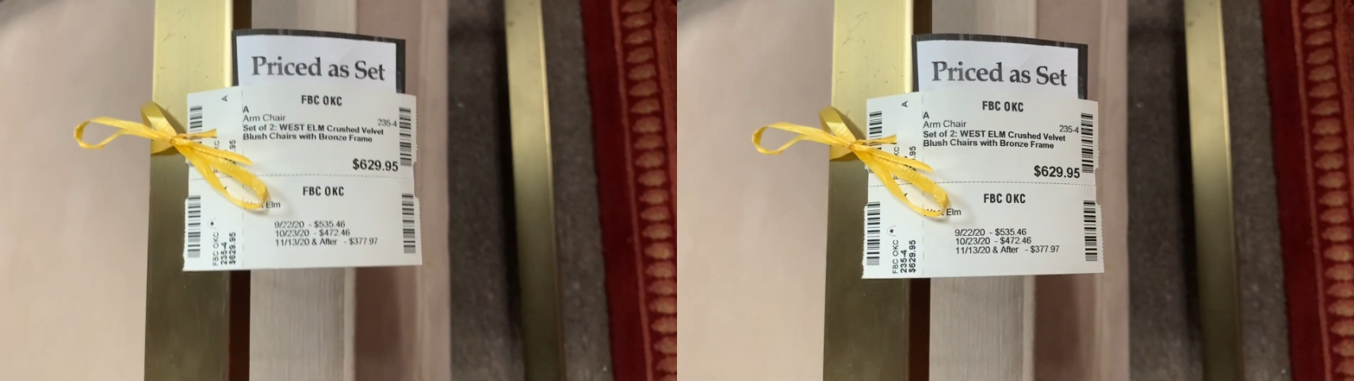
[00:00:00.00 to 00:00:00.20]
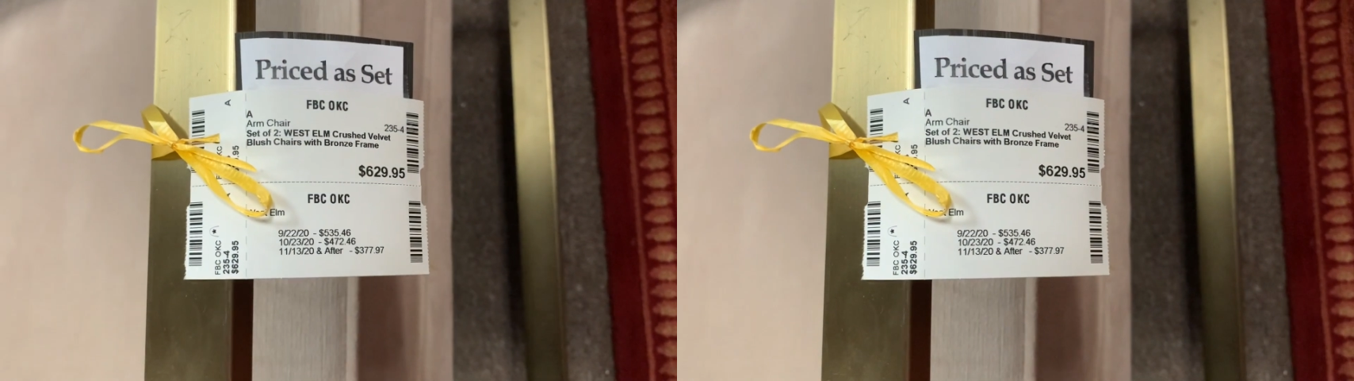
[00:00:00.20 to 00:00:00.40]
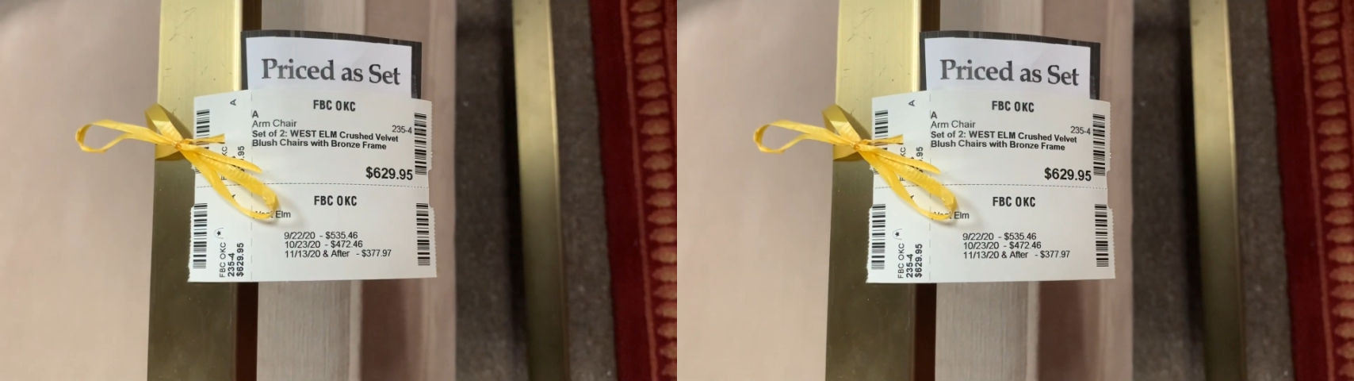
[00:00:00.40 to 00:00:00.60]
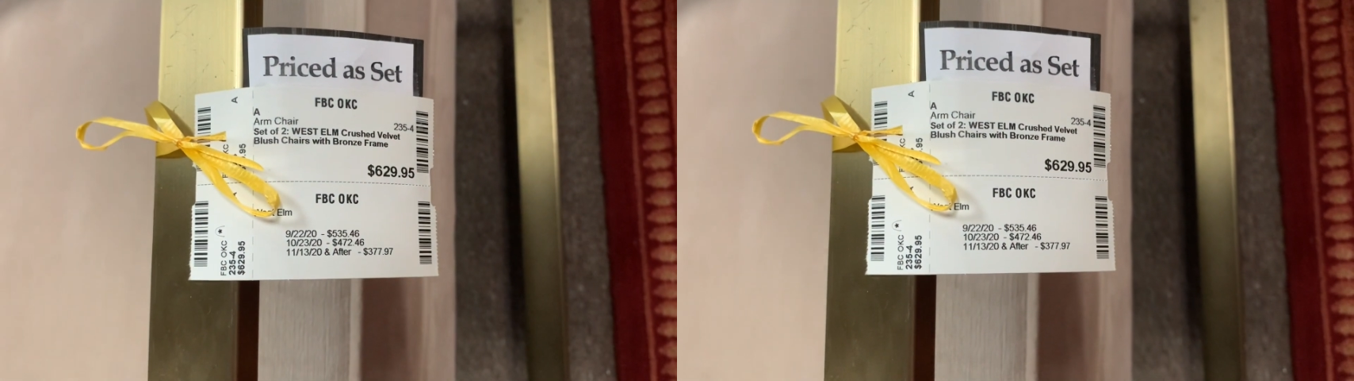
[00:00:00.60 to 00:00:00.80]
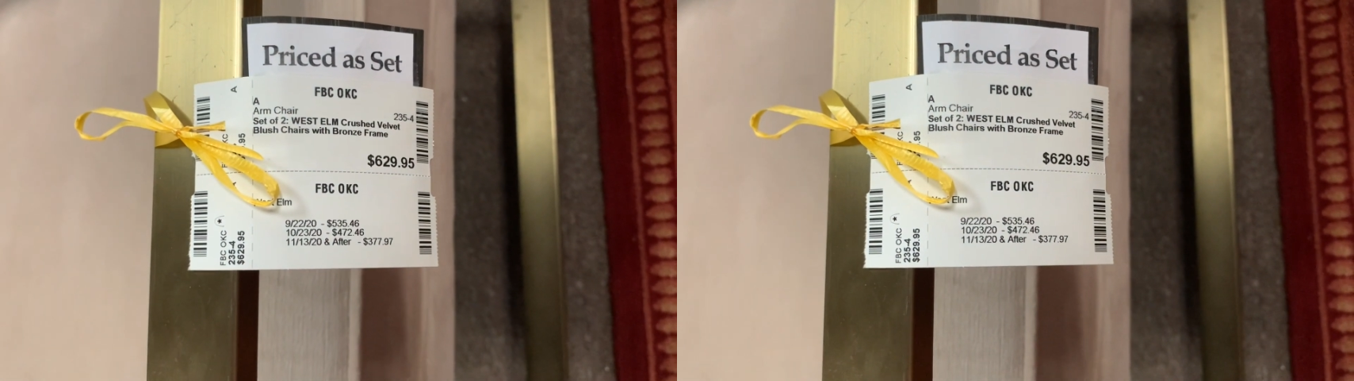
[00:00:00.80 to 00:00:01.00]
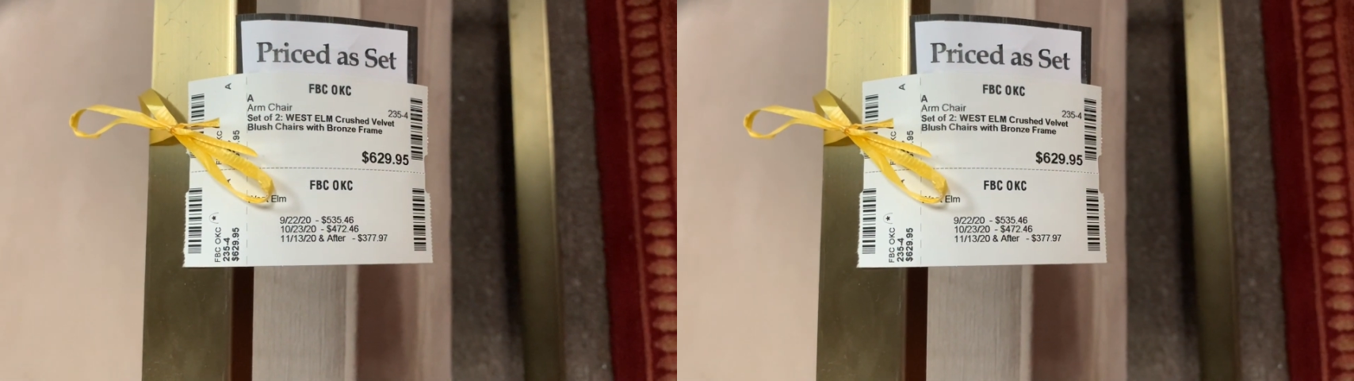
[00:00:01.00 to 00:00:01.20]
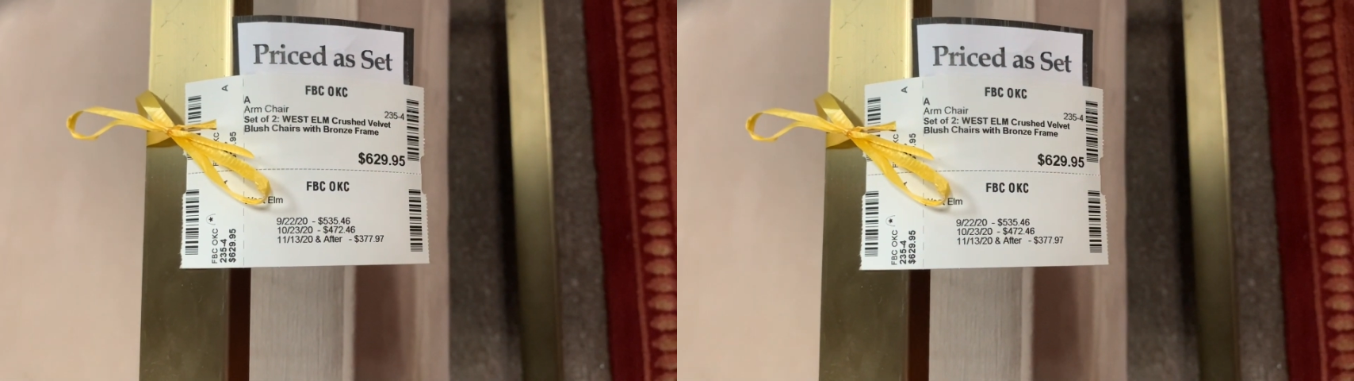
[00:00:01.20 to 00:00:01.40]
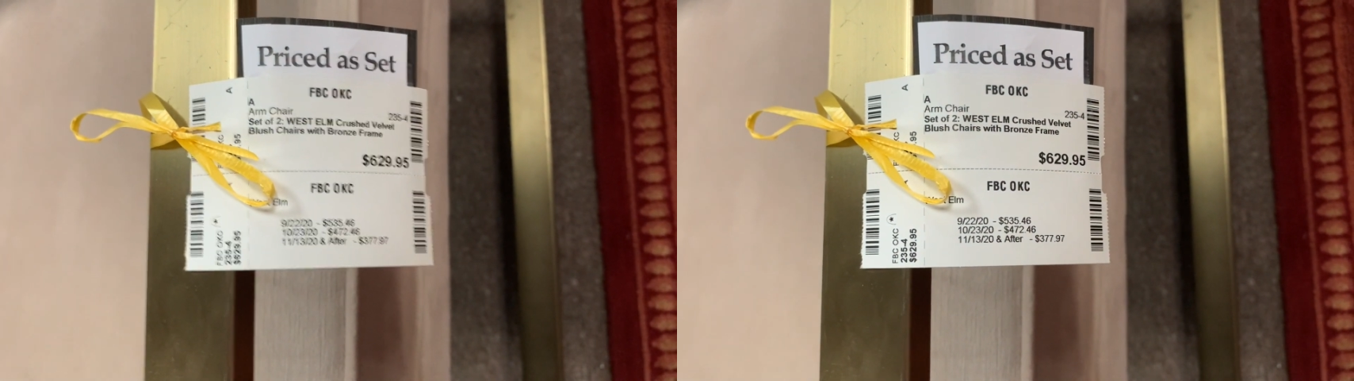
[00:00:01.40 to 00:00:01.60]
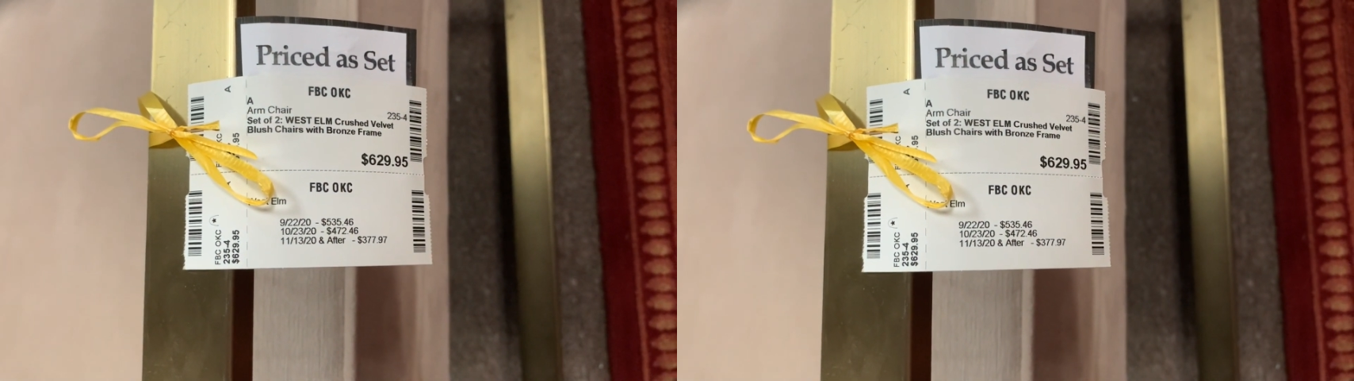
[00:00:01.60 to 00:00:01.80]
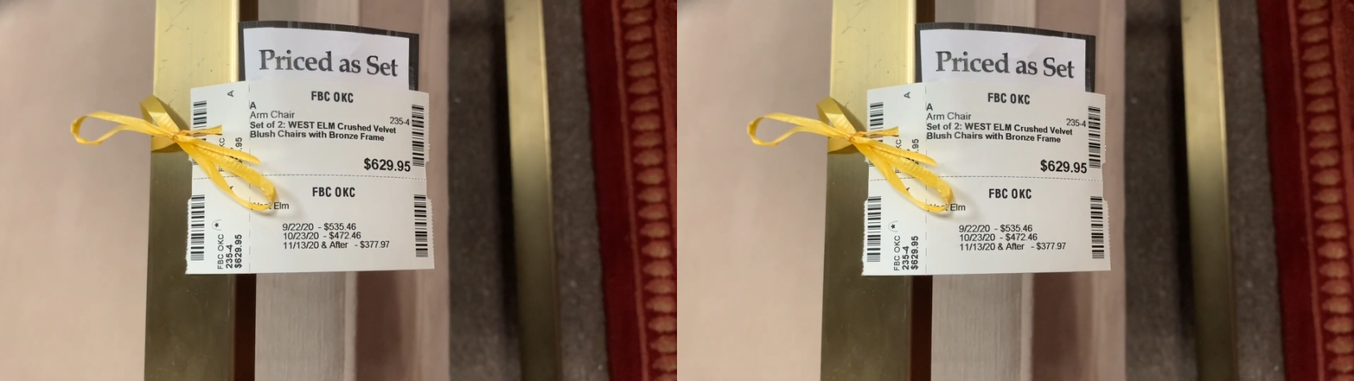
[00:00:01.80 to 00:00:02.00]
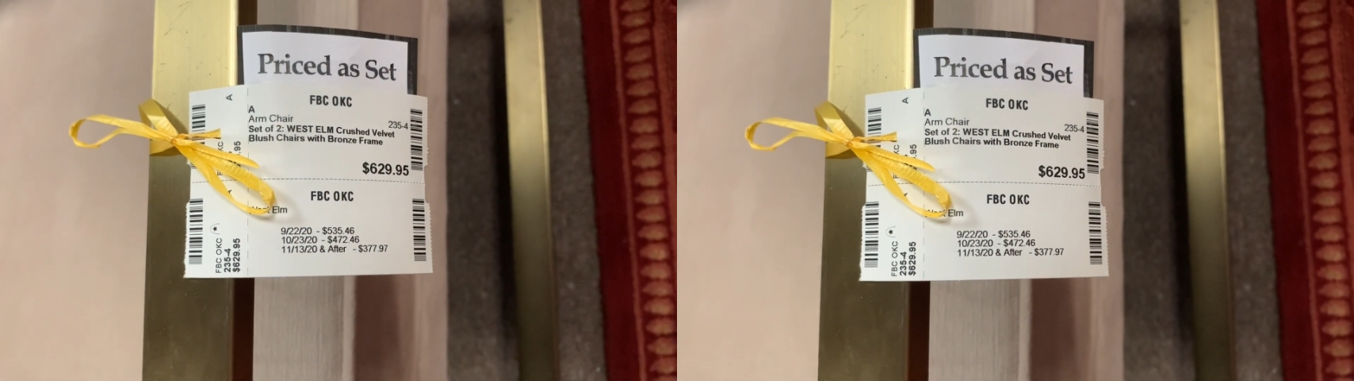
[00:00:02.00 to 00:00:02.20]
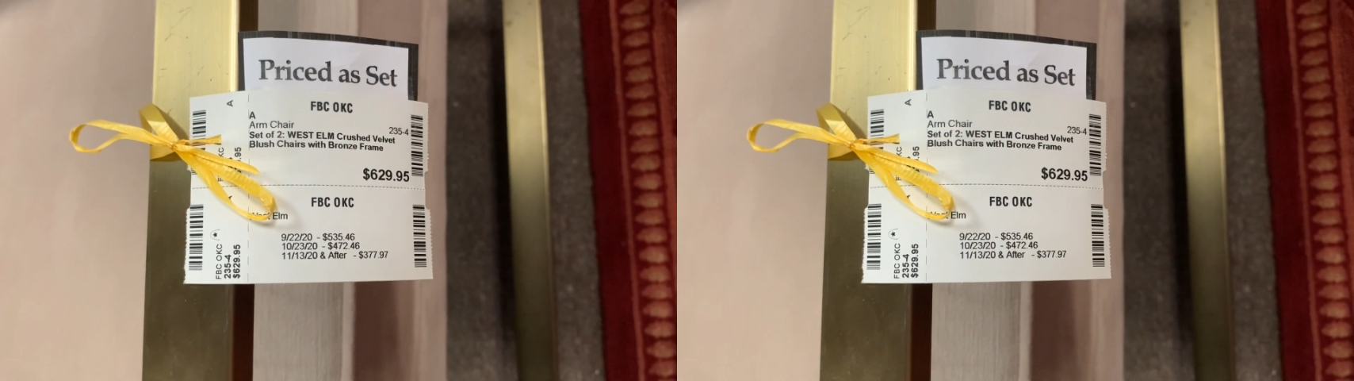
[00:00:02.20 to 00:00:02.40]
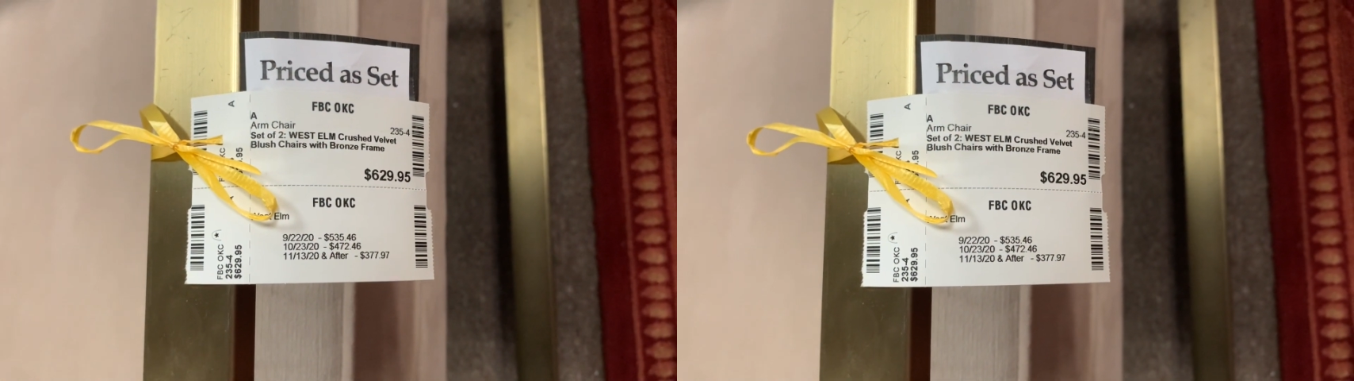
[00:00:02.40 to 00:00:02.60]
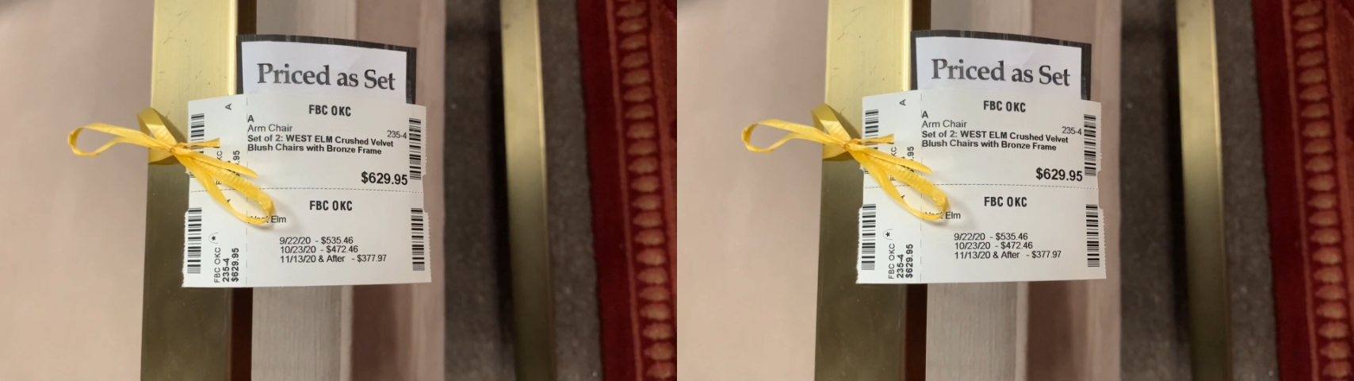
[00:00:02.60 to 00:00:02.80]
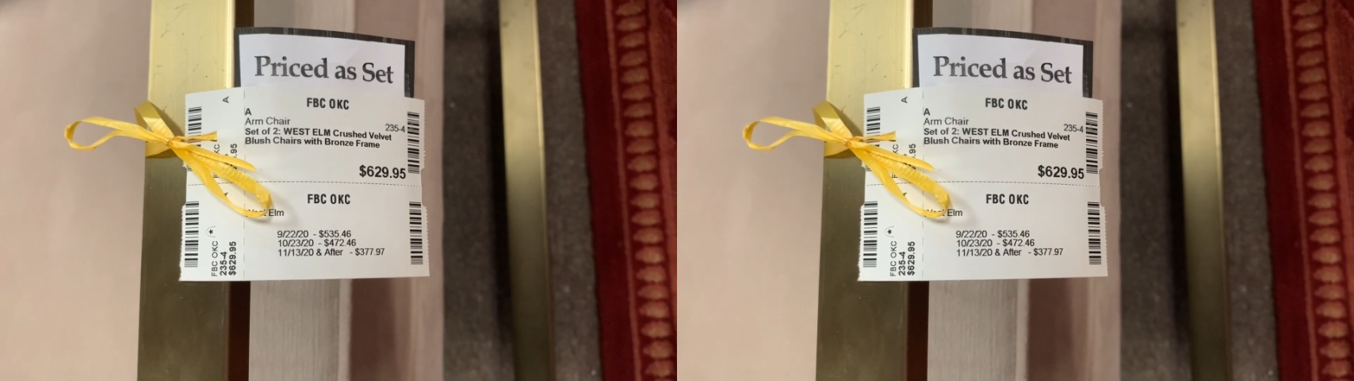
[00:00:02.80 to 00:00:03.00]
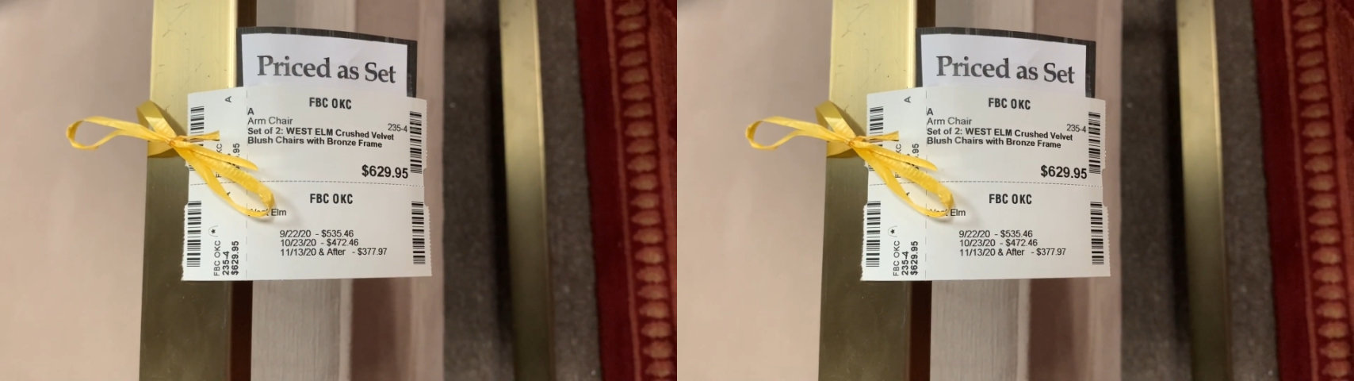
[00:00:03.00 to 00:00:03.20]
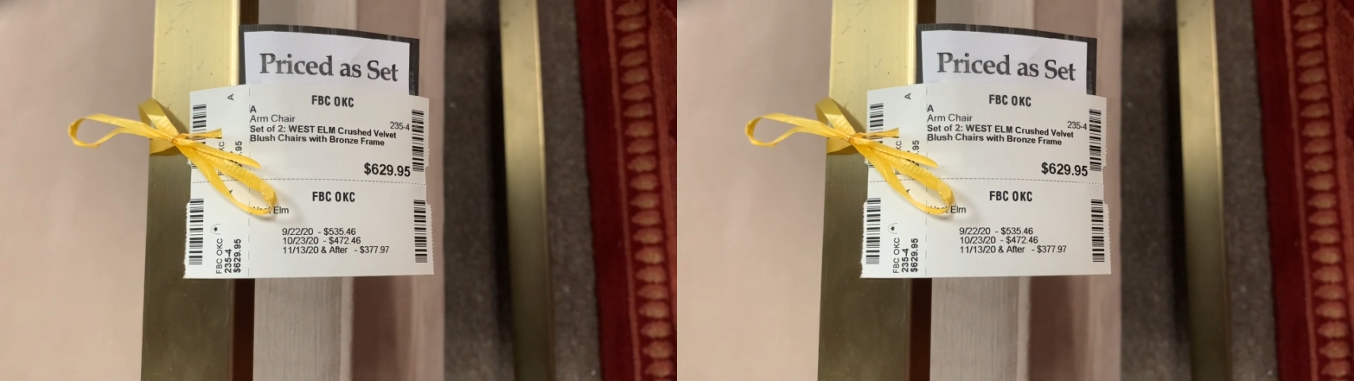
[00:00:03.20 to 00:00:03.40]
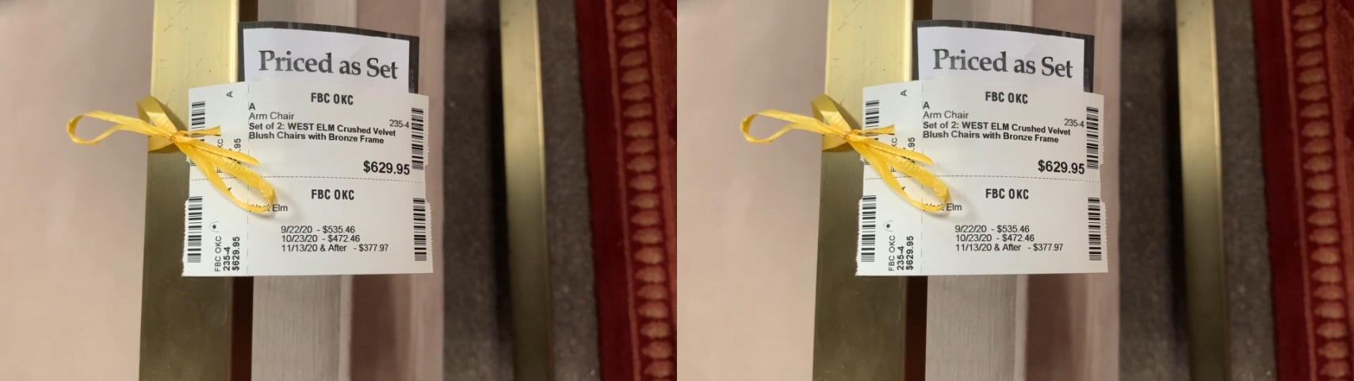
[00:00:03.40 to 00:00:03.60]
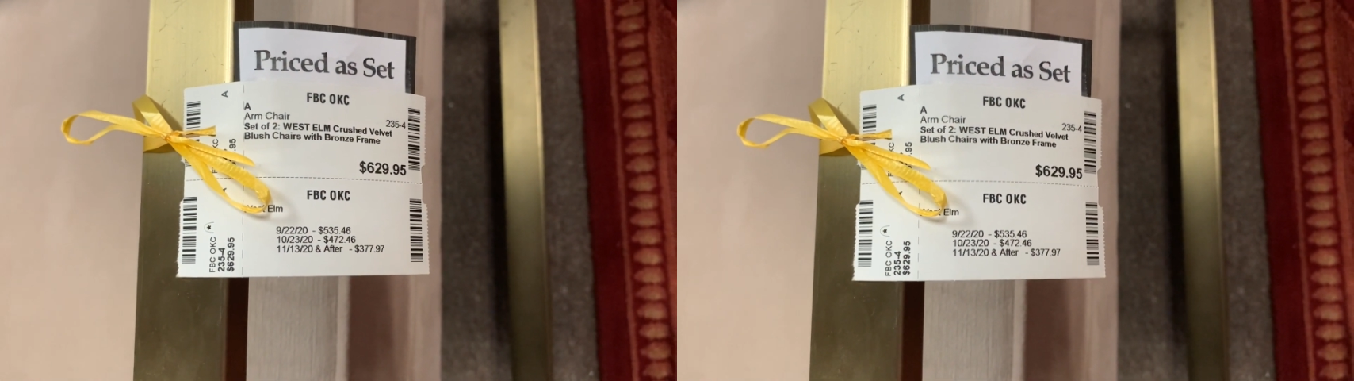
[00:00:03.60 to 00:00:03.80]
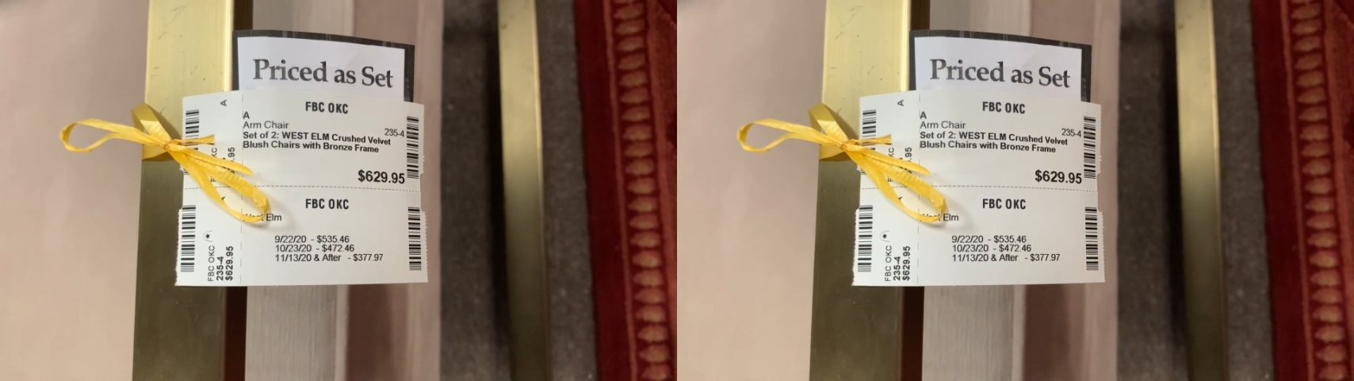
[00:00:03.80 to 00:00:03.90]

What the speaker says: Nobody's mouth can be seen.